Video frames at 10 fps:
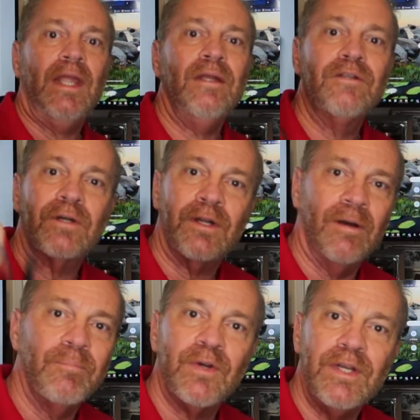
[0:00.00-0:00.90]
and your
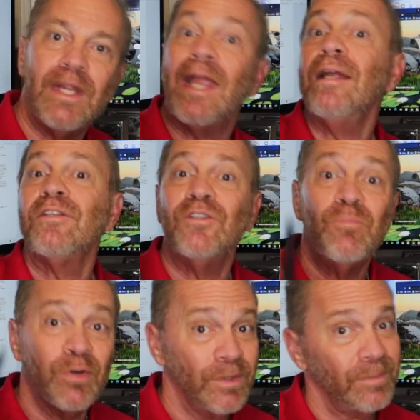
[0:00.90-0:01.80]
company, and you
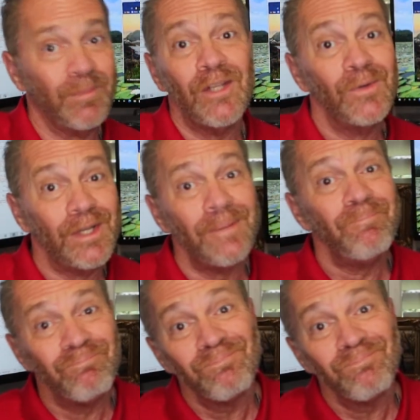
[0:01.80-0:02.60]
personally. By the way,